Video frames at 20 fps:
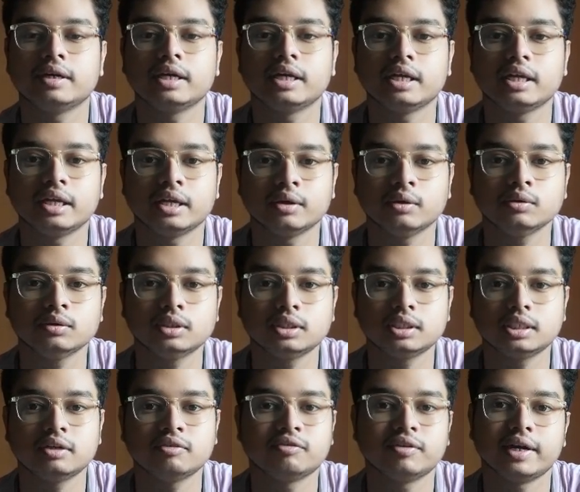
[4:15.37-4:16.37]
used
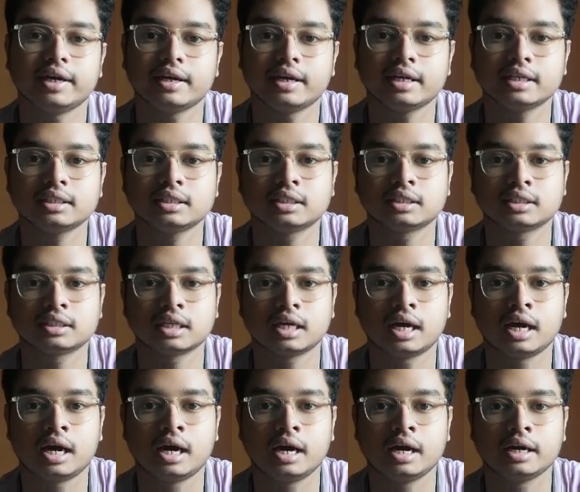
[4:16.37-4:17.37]
in various
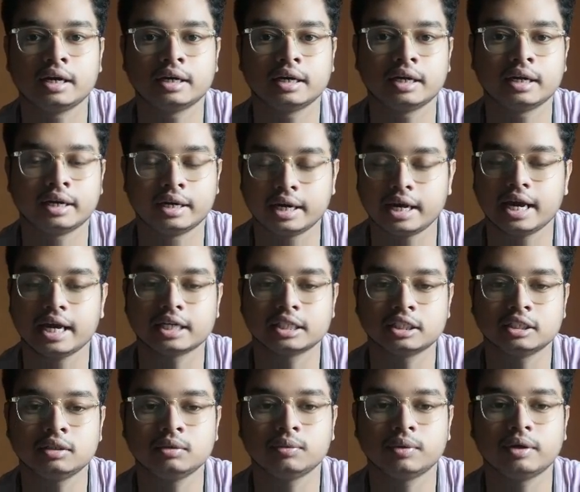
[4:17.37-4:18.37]

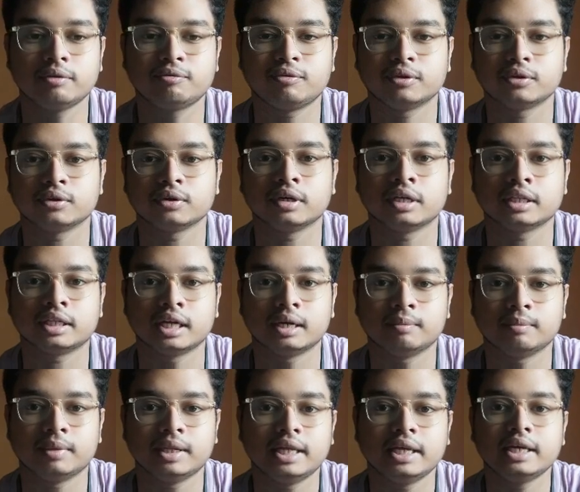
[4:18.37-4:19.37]
reaction where
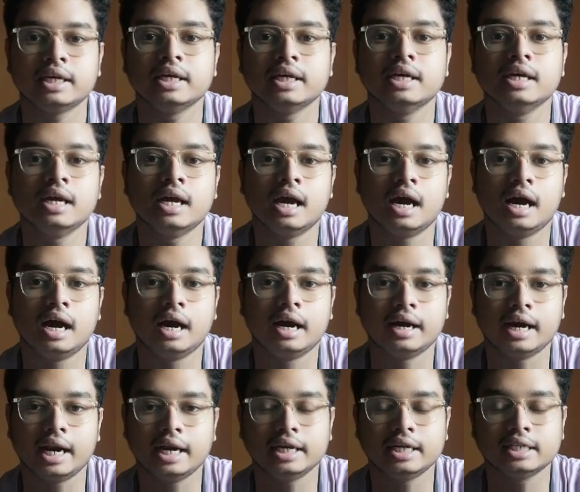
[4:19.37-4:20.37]
thermally
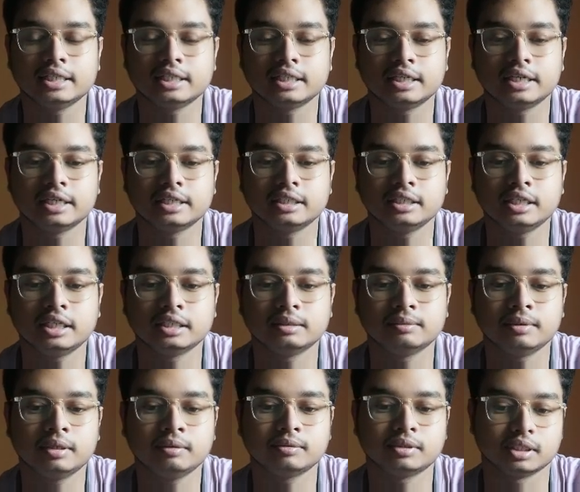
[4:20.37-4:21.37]
radical generation has
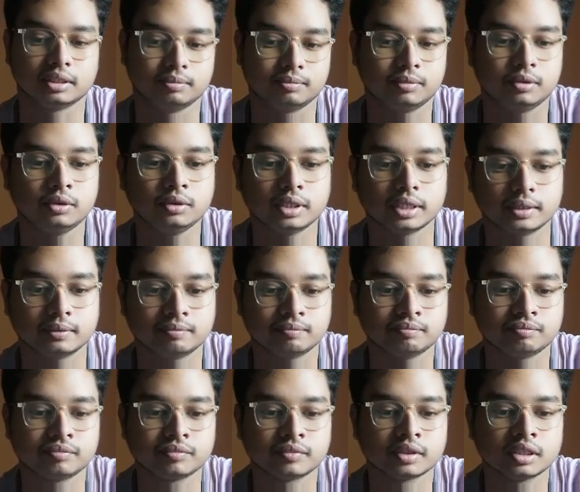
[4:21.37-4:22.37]
been observed. Okay,
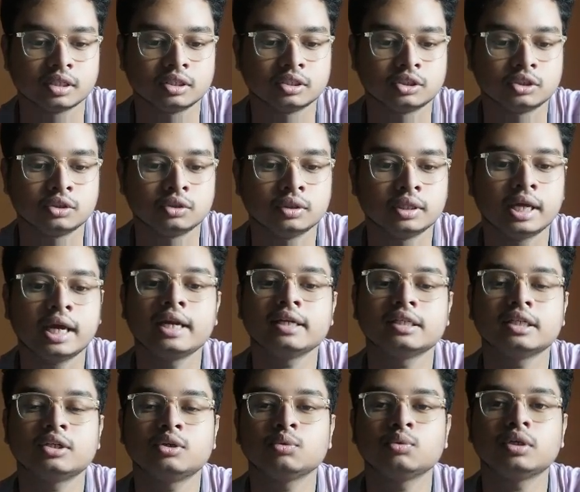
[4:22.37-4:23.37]
so there is
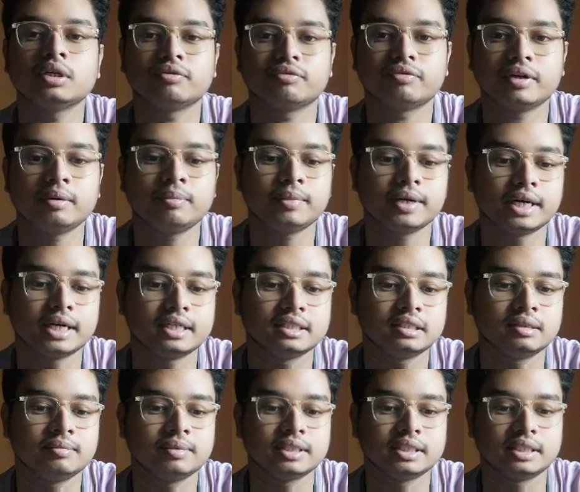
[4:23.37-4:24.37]
a two different
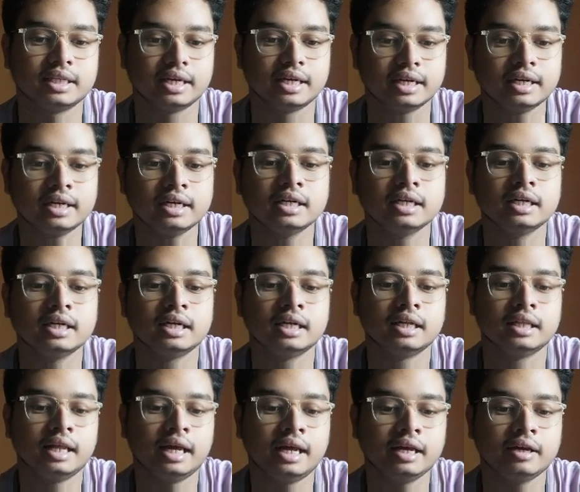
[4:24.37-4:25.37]
mechanism is there.
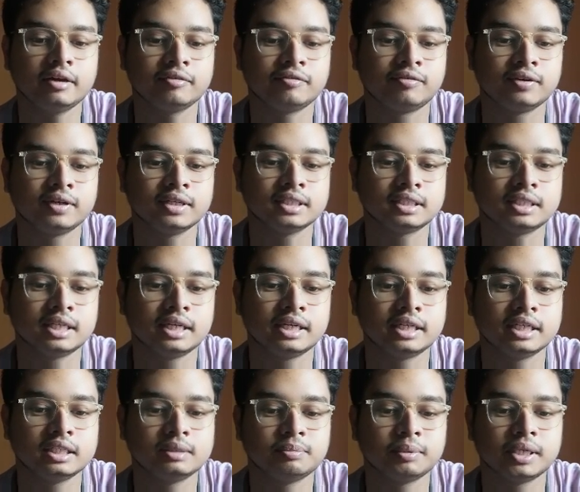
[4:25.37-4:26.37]
Like first that
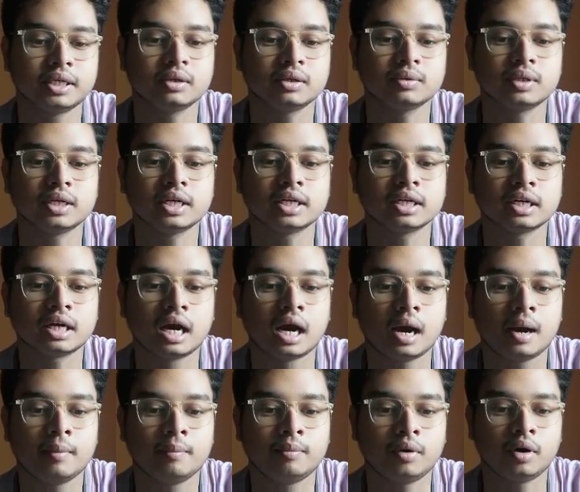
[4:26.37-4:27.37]
this particular
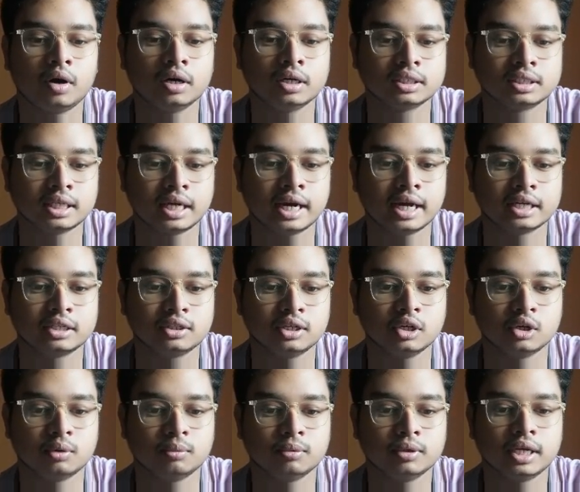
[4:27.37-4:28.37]
bonds are actually
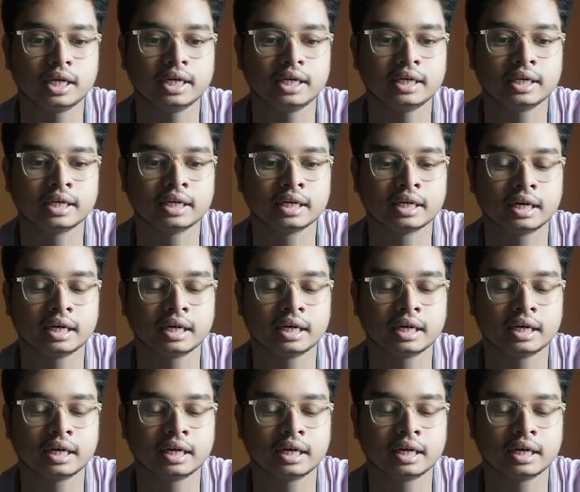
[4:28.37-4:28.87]
homolytic,